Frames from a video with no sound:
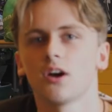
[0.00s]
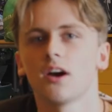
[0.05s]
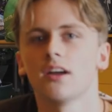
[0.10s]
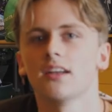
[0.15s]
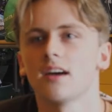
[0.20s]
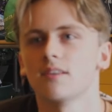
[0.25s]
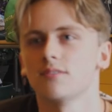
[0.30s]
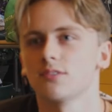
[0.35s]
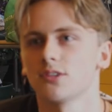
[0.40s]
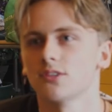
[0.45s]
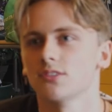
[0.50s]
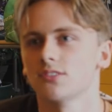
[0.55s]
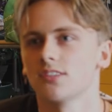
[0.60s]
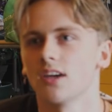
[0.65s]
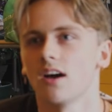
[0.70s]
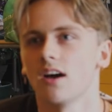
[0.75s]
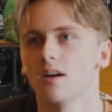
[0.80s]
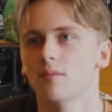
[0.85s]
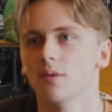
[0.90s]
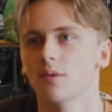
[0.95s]
Try and have a
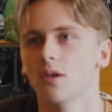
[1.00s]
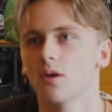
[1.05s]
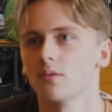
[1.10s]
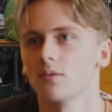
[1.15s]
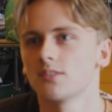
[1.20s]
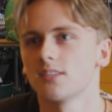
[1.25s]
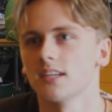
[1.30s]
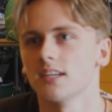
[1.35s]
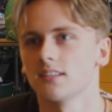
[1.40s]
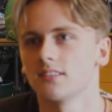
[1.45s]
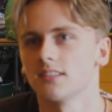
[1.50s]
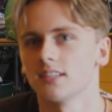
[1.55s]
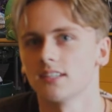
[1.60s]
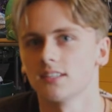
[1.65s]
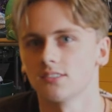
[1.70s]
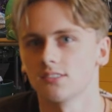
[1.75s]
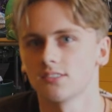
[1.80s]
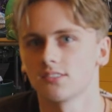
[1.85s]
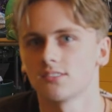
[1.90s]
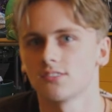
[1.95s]
good time and not take
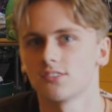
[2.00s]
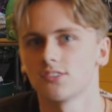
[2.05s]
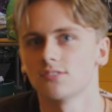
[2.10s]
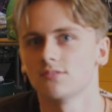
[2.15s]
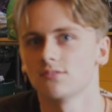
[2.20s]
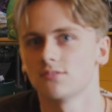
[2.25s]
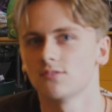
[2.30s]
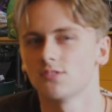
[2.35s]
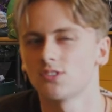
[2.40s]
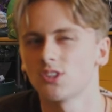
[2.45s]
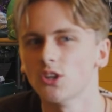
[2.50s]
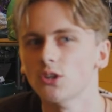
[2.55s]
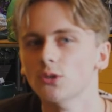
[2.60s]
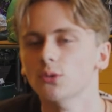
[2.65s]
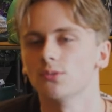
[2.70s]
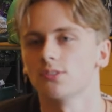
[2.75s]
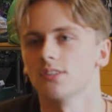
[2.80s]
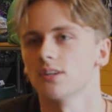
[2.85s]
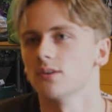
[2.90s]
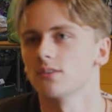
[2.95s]
things too